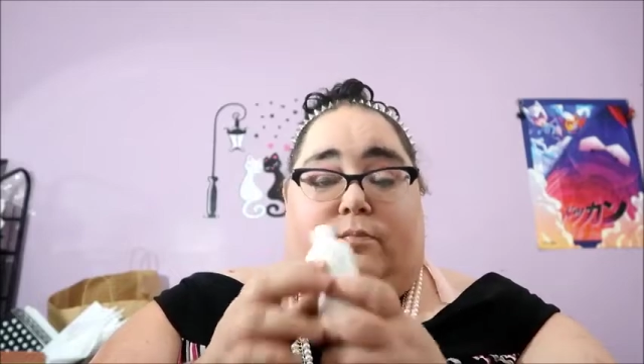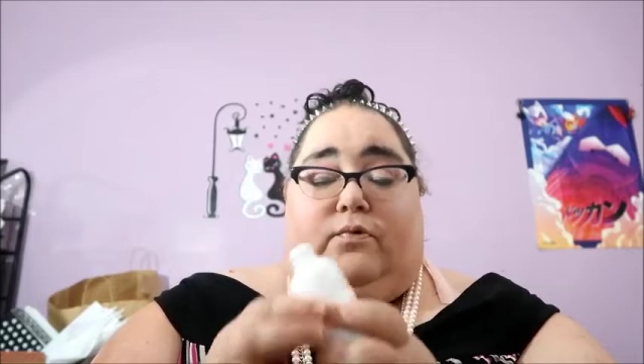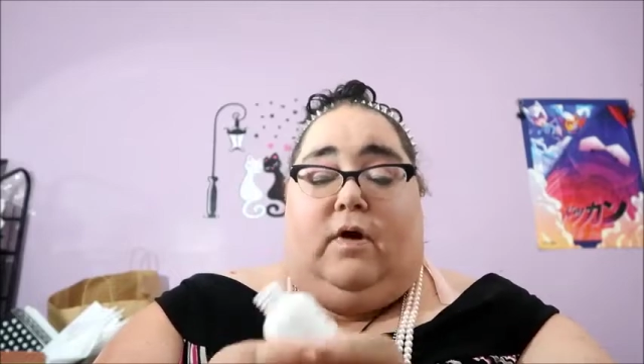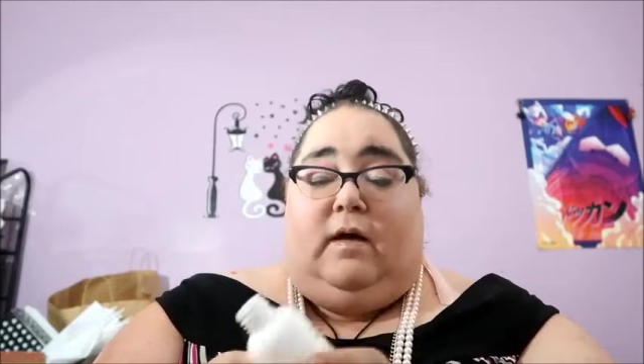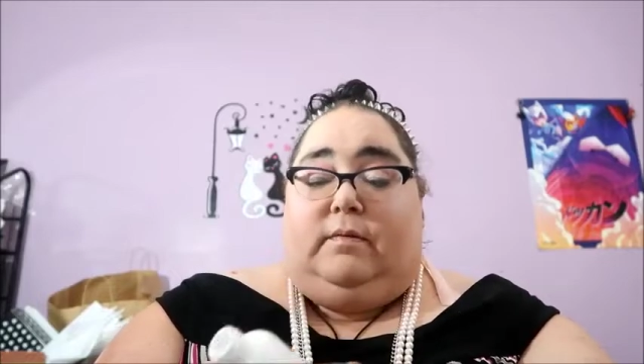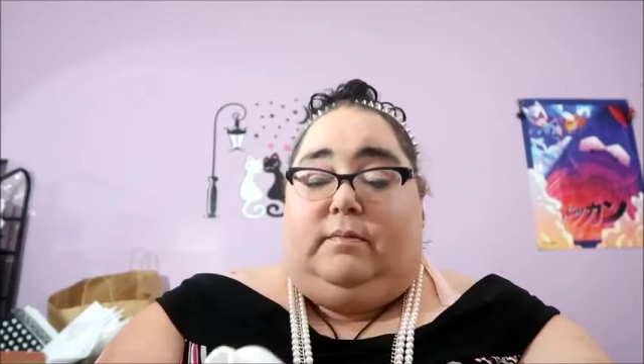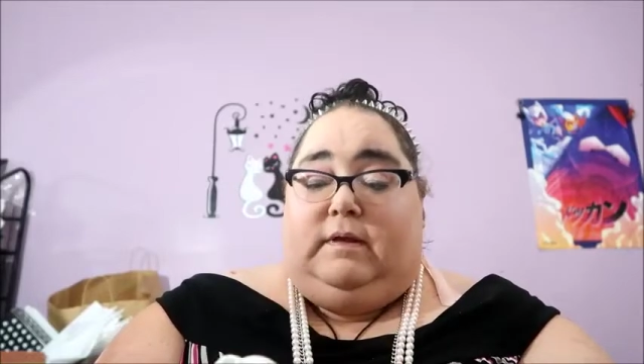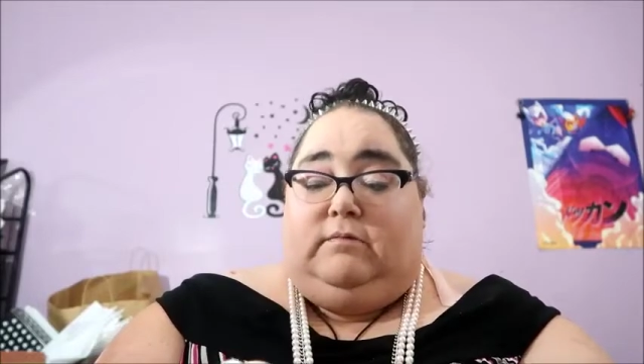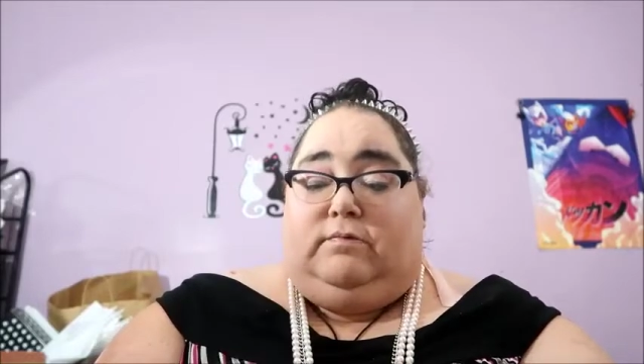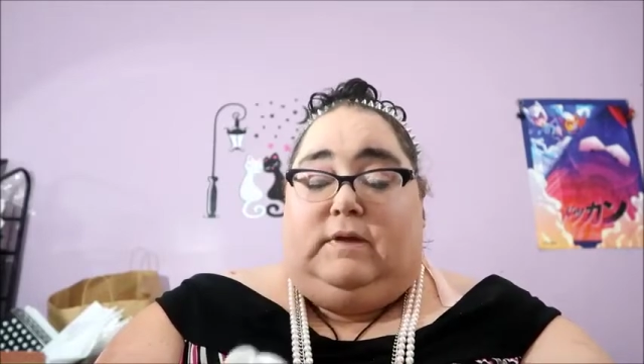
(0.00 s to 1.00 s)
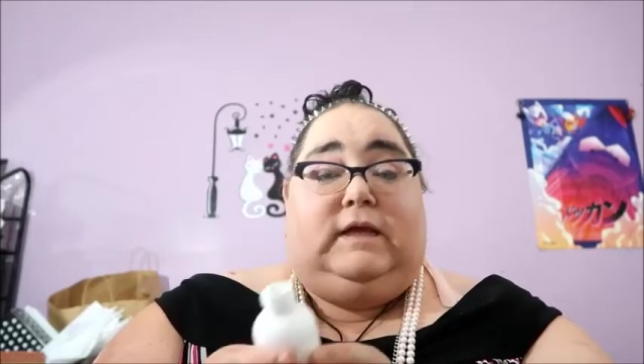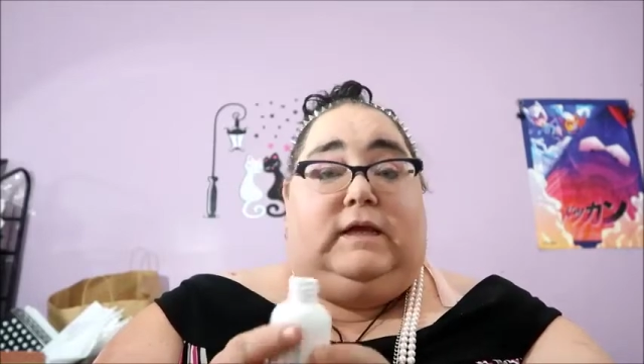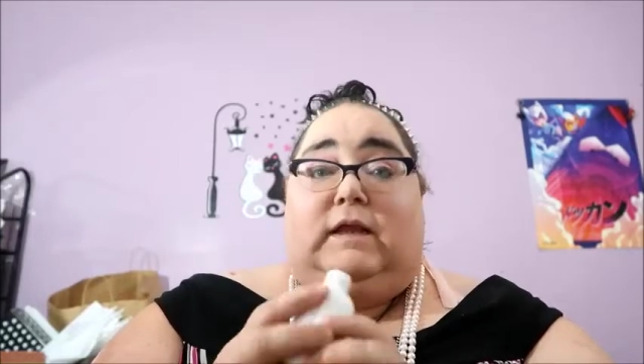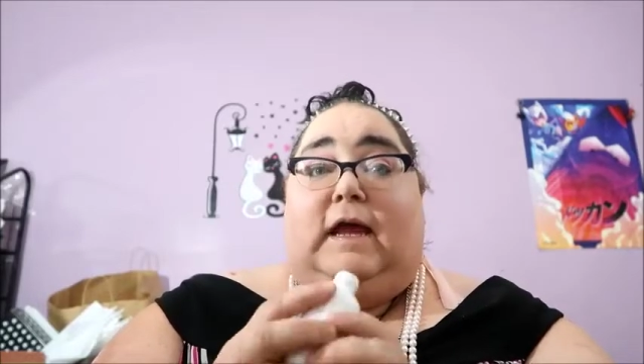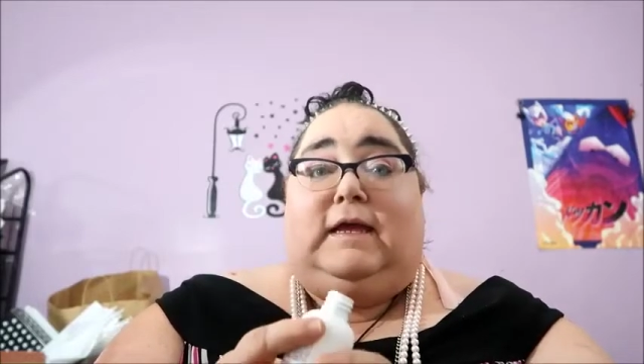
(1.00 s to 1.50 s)
probably
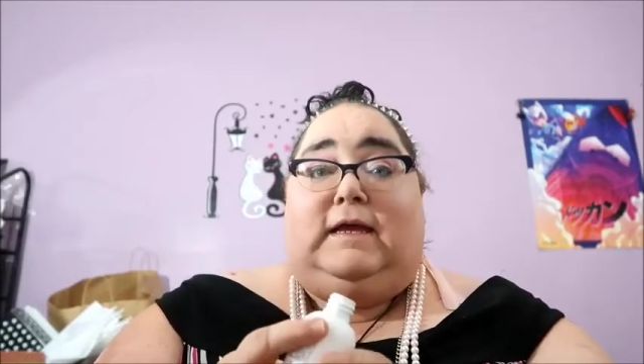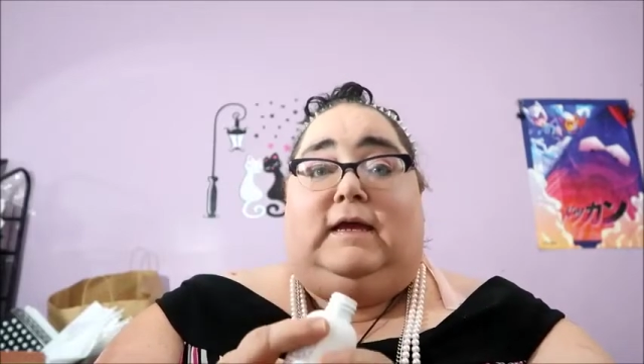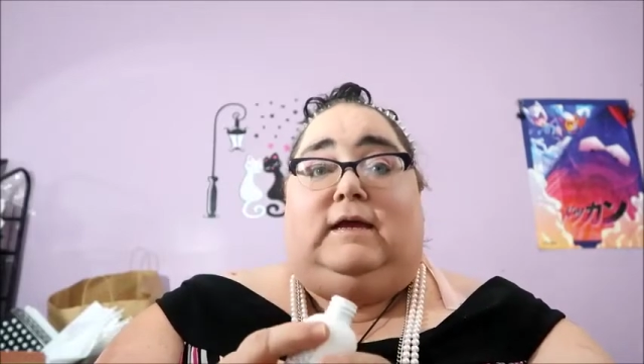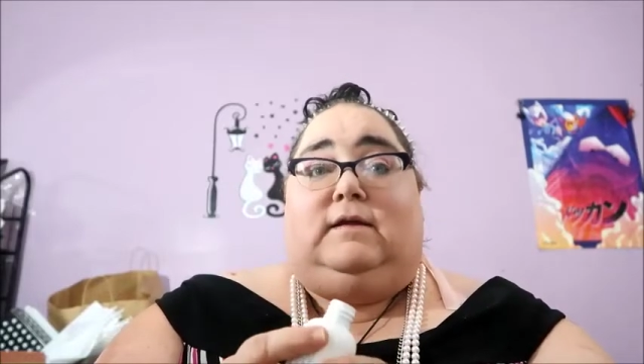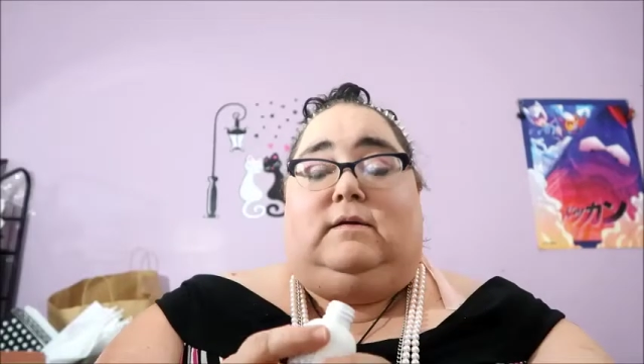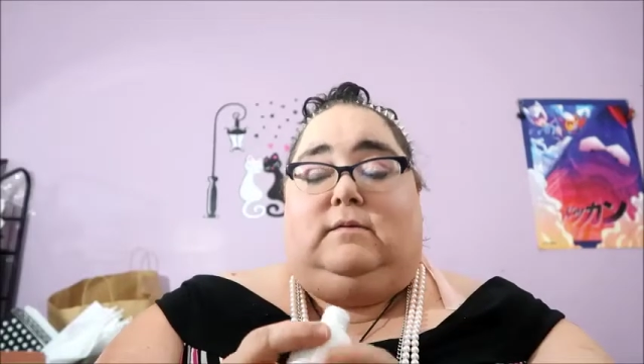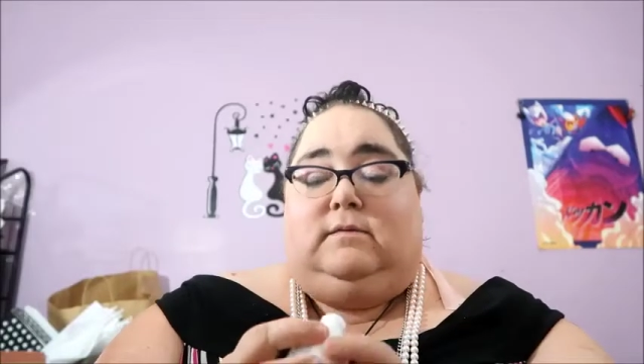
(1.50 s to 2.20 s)
really like it